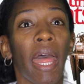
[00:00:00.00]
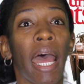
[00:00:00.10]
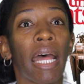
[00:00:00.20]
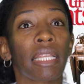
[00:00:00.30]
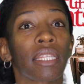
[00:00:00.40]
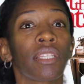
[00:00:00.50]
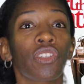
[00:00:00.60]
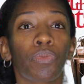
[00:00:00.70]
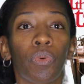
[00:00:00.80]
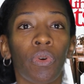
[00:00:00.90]
At
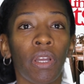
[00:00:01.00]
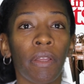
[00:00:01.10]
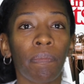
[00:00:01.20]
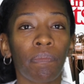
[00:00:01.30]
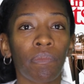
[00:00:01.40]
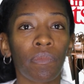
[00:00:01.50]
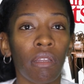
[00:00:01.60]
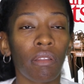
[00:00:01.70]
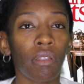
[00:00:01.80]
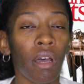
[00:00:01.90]
this point,
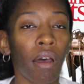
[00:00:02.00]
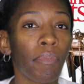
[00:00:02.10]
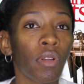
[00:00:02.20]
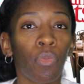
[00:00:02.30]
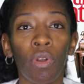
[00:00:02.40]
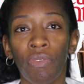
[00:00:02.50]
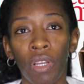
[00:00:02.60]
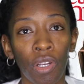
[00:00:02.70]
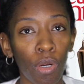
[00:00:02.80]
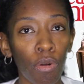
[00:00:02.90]
they're
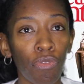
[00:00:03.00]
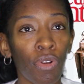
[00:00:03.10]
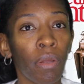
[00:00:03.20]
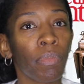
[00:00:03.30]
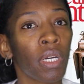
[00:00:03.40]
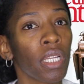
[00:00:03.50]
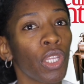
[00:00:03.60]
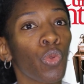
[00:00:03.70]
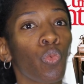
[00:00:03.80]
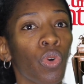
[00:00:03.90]
boyfriend and girlfriend, but
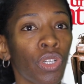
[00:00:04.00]
he